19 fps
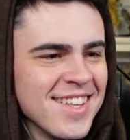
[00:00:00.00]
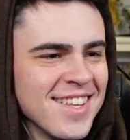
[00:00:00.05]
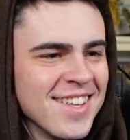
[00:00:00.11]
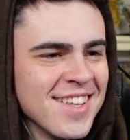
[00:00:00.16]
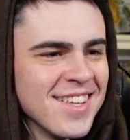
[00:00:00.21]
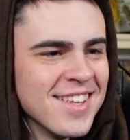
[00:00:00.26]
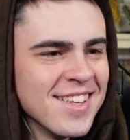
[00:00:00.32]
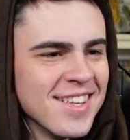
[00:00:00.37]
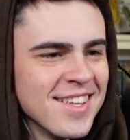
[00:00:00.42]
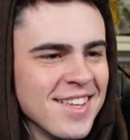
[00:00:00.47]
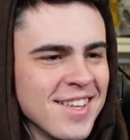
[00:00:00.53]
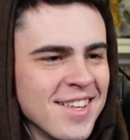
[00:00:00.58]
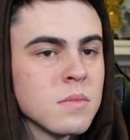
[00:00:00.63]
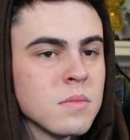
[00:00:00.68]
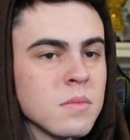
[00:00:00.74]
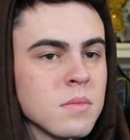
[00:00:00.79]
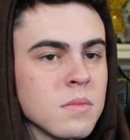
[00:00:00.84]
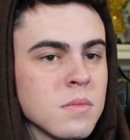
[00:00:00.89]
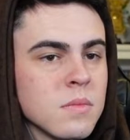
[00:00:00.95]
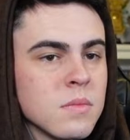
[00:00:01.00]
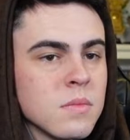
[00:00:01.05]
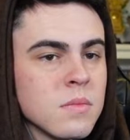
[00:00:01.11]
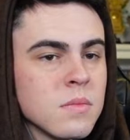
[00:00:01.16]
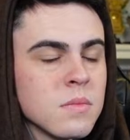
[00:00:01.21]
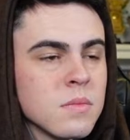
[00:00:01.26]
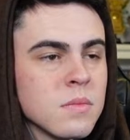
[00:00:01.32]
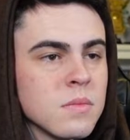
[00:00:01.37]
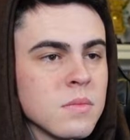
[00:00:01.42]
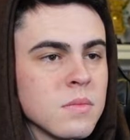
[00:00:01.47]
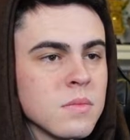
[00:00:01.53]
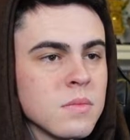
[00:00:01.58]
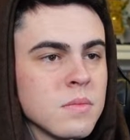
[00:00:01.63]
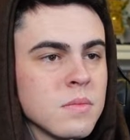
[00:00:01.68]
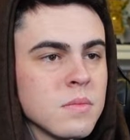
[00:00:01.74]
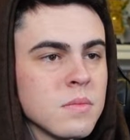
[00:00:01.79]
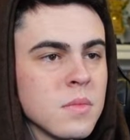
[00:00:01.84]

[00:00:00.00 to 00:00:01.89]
Nothing is said.